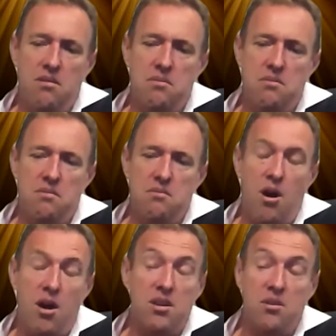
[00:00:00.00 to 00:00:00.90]

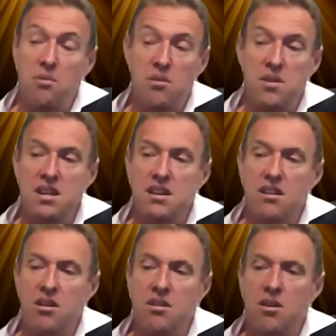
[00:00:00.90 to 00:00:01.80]
rightly or wrongly,
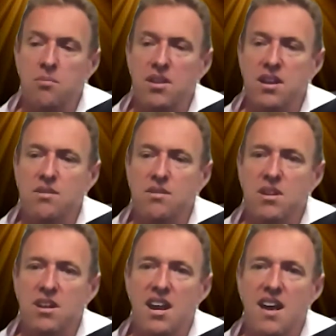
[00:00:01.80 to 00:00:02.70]
I believe that we're
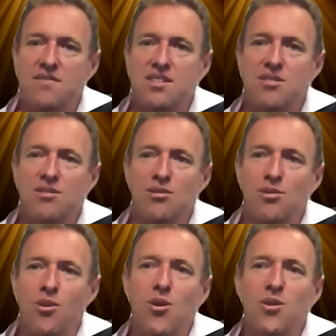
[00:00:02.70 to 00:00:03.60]
going to have to
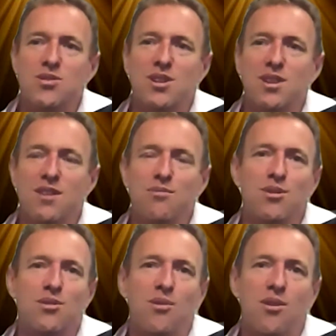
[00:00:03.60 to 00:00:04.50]
learn to live
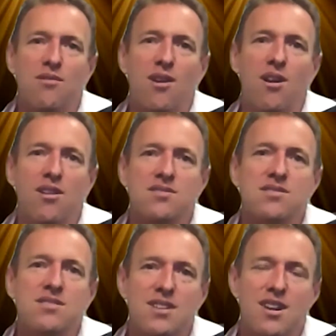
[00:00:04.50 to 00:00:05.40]
with
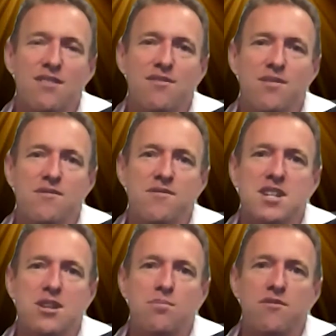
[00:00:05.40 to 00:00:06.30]
coronavirus for the
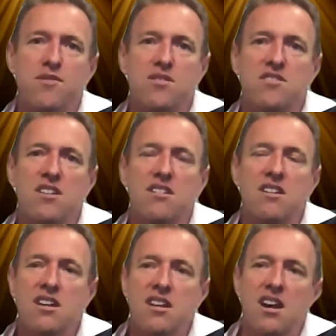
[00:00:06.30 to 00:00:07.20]
foreseeable future.
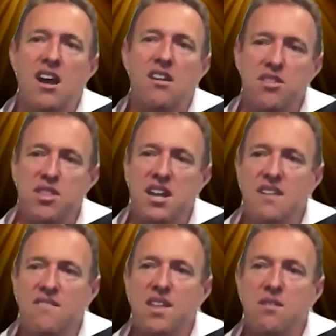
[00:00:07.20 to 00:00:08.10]
And I think
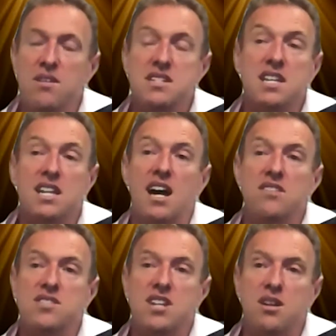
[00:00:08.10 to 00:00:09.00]
if there is a
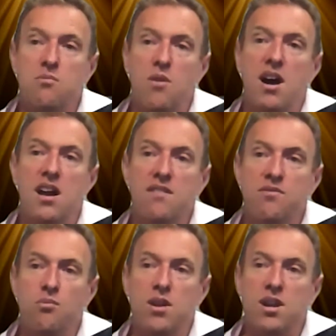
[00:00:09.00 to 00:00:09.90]
large second wave,
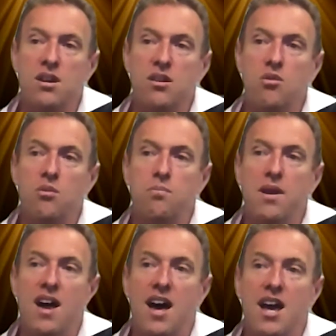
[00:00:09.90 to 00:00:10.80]
we are all
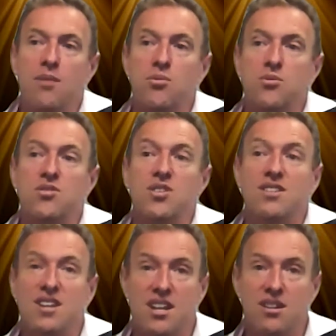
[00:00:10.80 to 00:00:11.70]
better able to
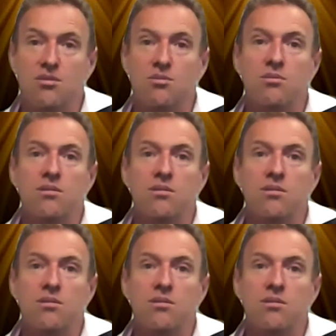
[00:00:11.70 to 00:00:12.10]
deal